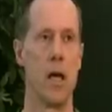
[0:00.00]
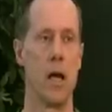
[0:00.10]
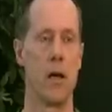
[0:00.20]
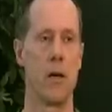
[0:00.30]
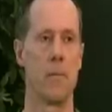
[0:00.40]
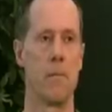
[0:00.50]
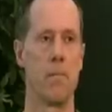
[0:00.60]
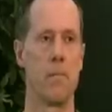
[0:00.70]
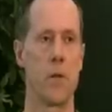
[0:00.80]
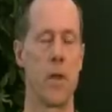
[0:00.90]

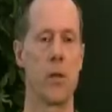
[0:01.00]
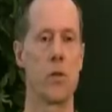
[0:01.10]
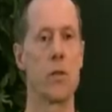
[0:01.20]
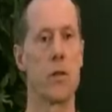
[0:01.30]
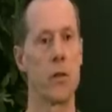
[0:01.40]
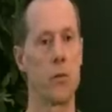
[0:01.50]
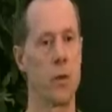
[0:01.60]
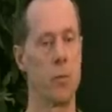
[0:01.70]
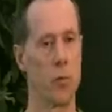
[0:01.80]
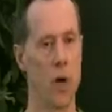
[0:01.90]
So I think those are the
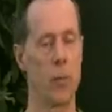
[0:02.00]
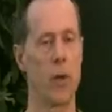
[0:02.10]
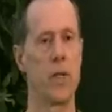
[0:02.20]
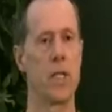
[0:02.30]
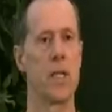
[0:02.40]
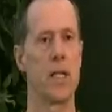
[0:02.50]
three primary reasons.